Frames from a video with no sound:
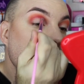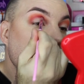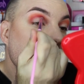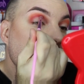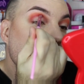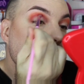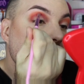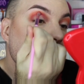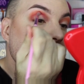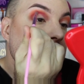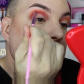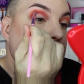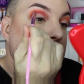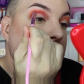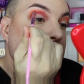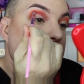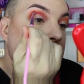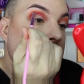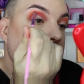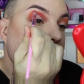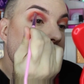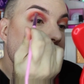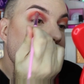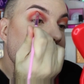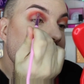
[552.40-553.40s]
just above
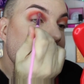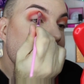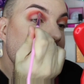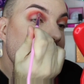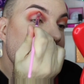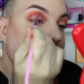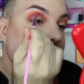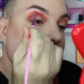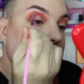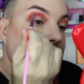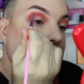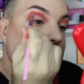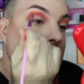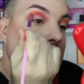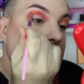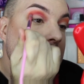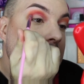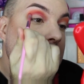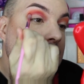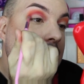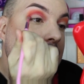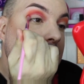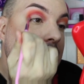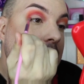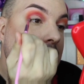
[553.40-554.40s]
the crease,
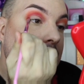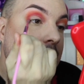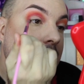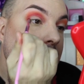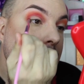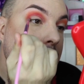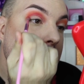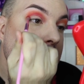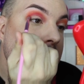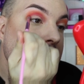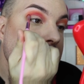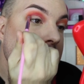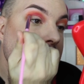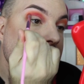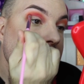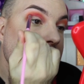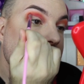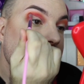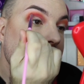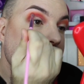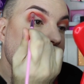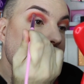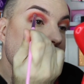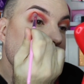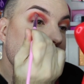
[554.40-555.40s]
and blend it
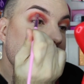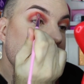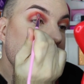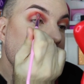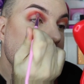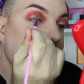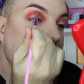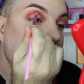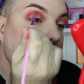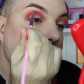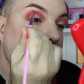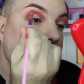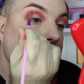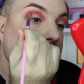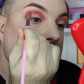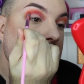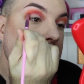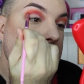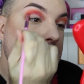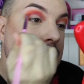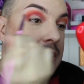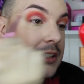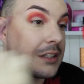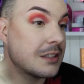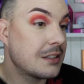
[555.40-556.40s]
in nicely with that orange,
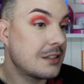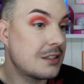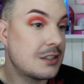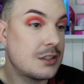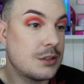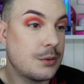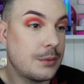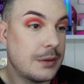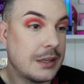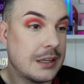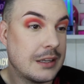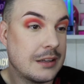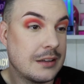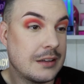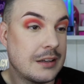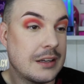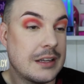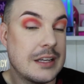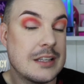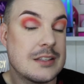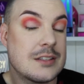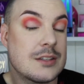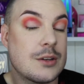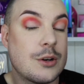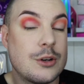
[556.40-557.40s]
which it's doing
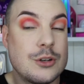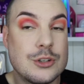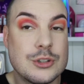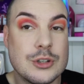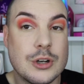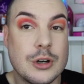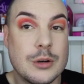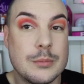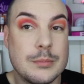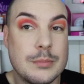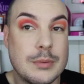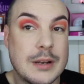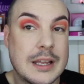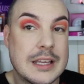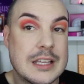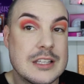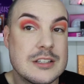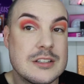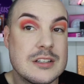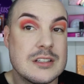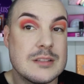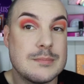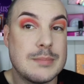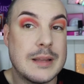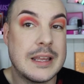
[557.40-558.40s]
its own job. Like, it's
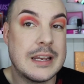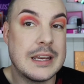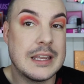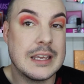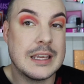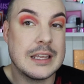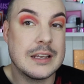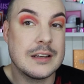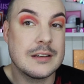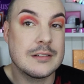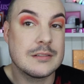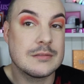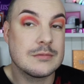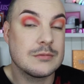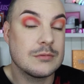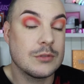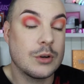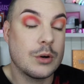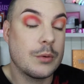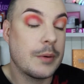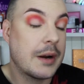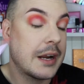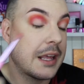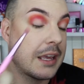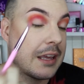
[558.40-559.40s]
just blending in
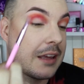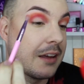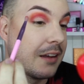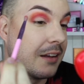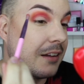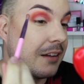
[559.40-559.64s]
already.